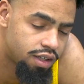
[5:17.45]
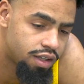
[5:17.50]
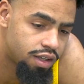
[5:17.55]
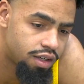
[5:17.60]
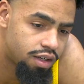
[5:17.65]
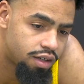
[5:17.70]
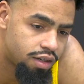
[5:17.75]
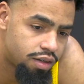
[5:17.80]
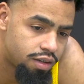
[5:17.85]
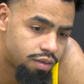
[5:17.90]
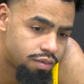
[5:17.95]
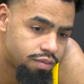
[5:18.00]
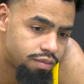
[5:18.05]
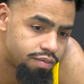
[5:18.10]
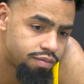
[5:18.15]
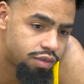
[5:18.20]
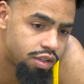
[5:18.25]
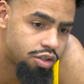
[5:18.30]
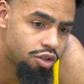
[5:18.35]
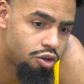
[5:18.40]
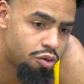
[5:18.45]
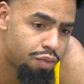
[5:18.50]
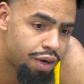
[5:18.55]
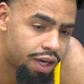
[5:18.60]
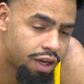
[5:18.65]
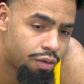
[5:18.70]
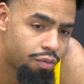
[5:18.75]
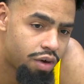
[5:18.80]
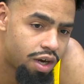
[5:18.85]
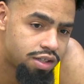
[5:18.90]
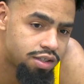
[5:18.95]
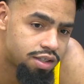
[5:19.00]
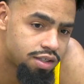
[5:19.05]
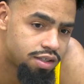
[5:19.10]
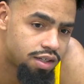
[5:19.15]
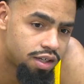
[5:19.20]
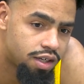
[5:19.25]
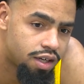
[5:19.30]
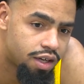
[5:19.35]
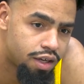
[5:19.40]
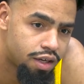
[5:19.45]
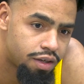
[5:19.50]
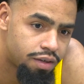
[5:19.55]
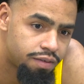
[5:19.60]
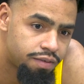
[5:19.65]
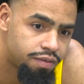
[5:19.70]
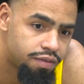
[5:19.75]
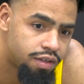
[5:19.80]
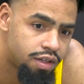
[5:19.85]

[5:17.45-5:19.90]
and um, just go back and watch that second half.